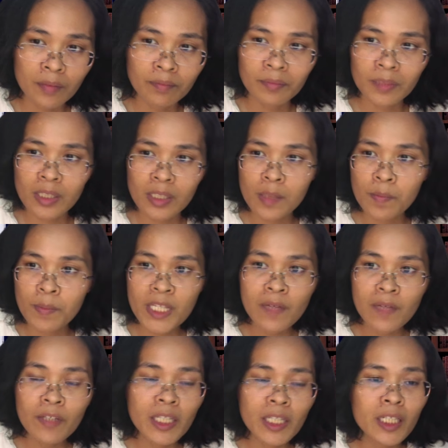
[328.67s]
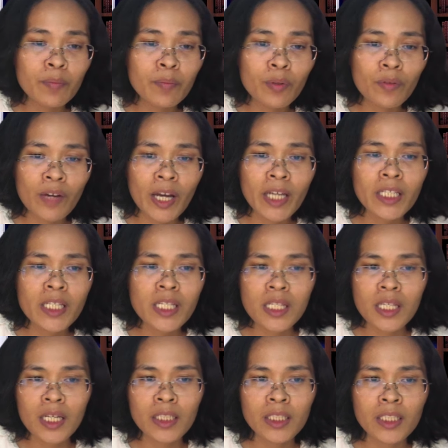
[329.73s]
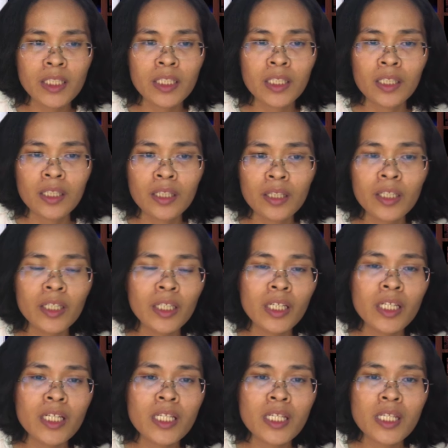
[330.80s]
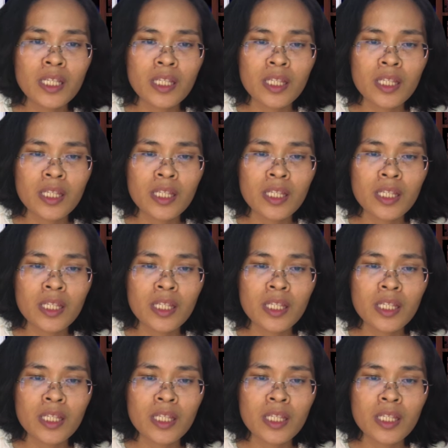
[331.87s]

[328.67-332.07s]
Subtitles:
specifically provides that there is